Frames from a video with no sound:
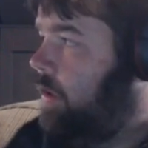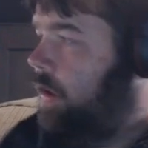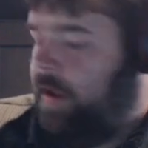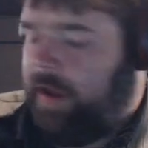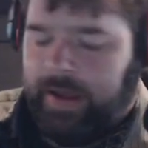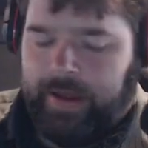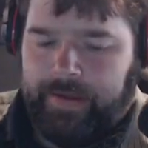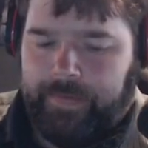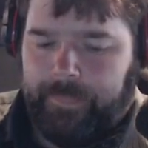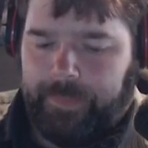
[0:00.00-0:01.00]

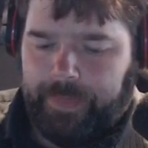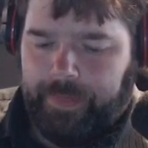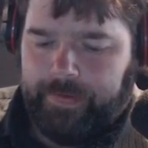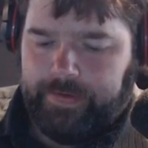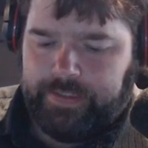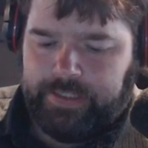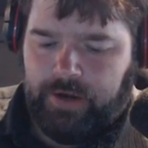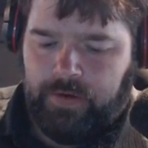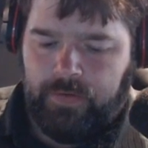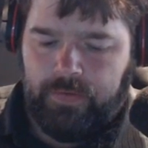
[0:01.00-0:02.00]
Uh,
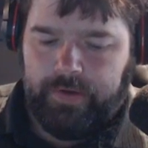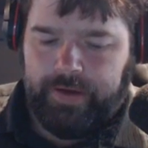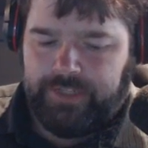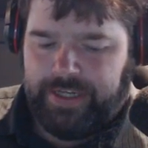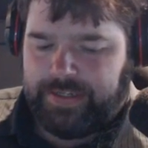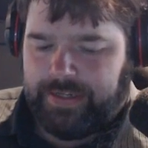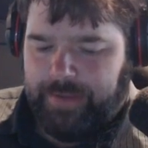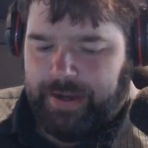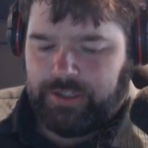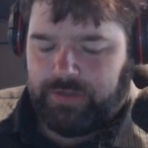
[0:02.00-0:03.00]
so if she has
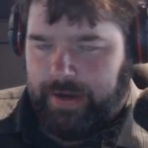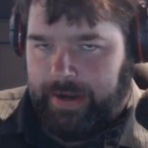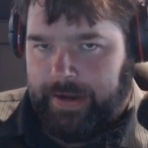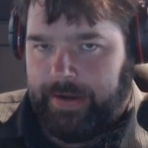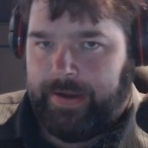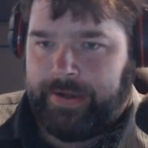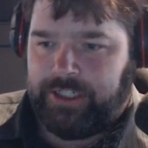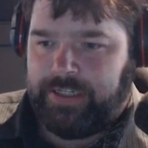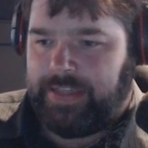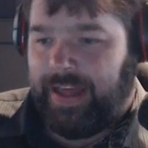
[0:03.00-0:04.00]
command training and
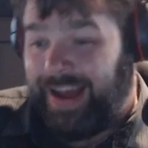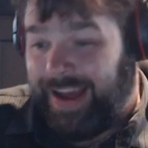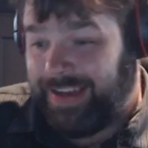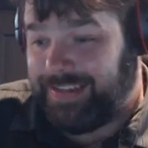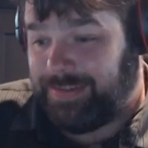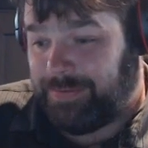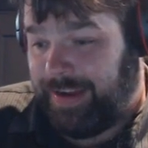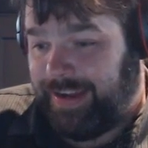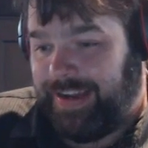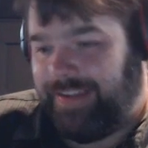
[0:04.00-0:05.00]
she's the highest
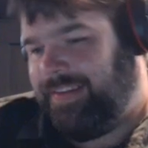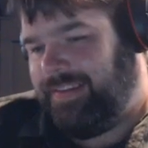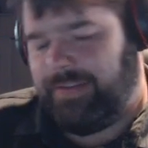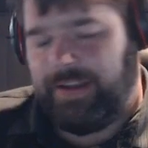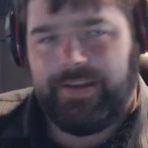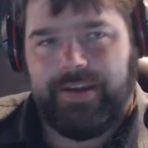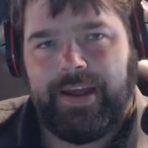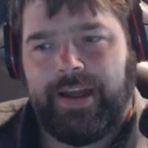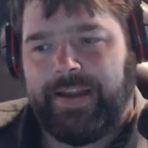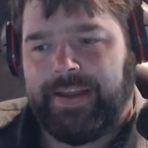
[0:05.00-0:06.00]
ranking, then
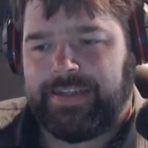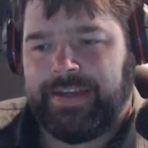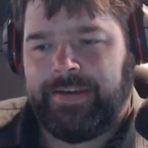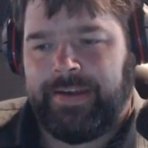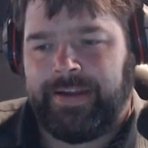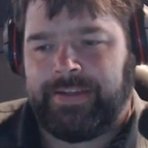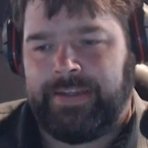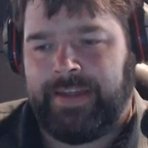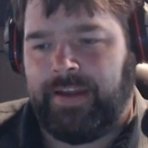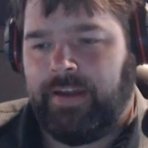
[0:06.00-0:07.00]
yeah, I guess I, I could see
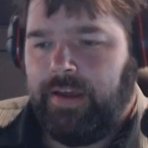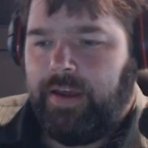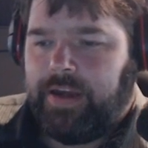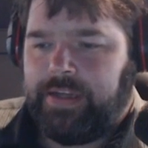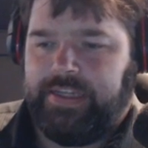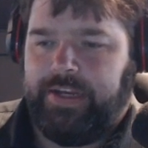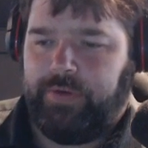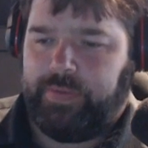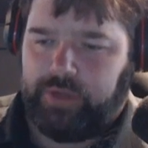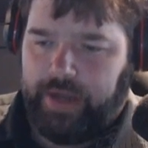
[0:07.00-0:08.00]
that.
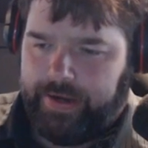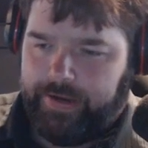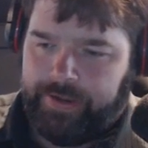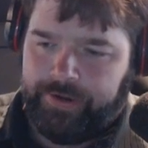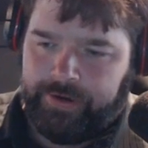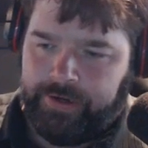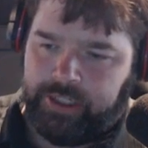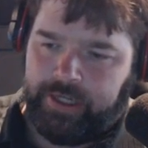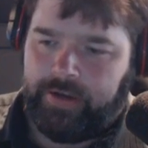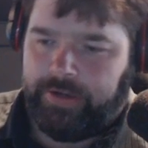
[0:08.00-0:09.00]
Continuum Trek, another good
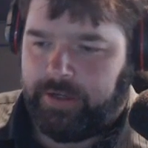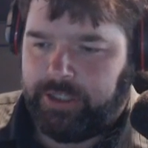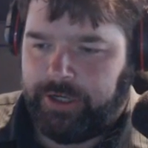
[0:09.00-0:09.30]
channel y'all should